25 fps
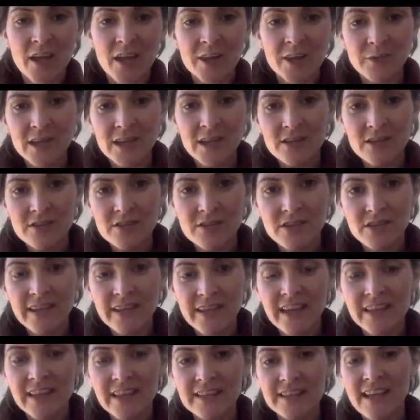the way you do
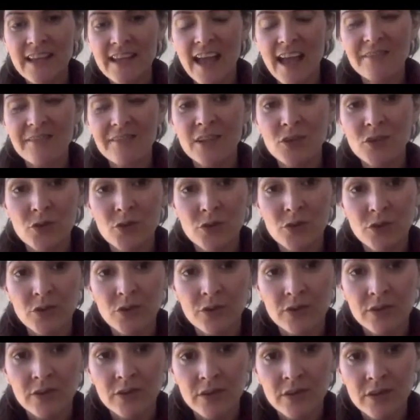that is having
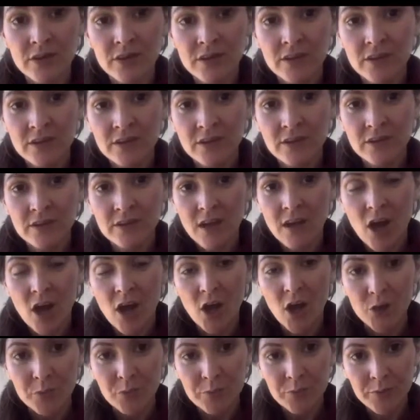your
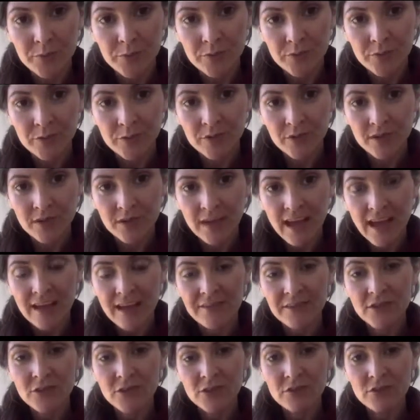hope,
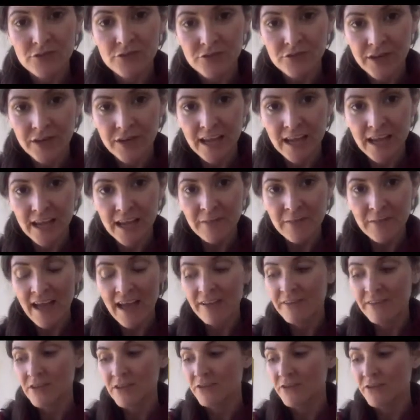having your dream,
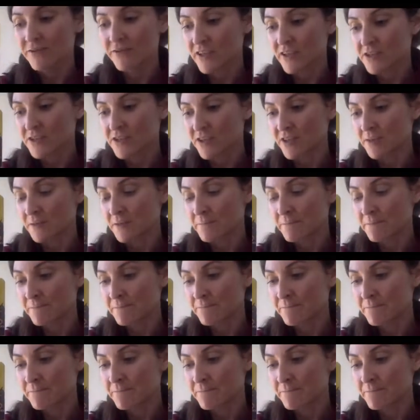having your vision.